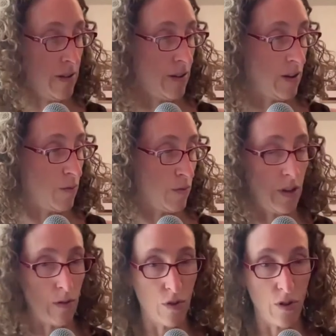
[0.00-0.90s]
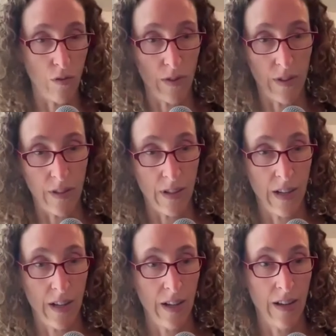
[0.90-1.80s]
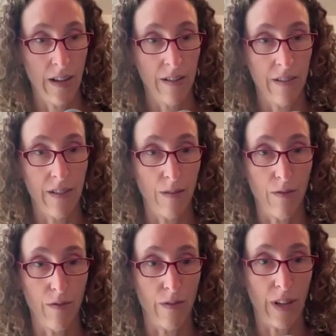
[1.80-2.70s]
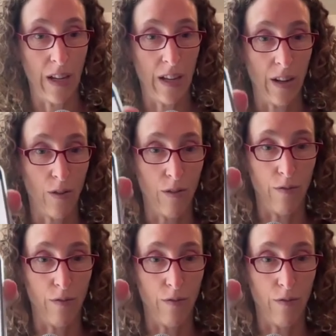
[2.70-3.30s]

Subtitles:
I will now show this is see if we can get a good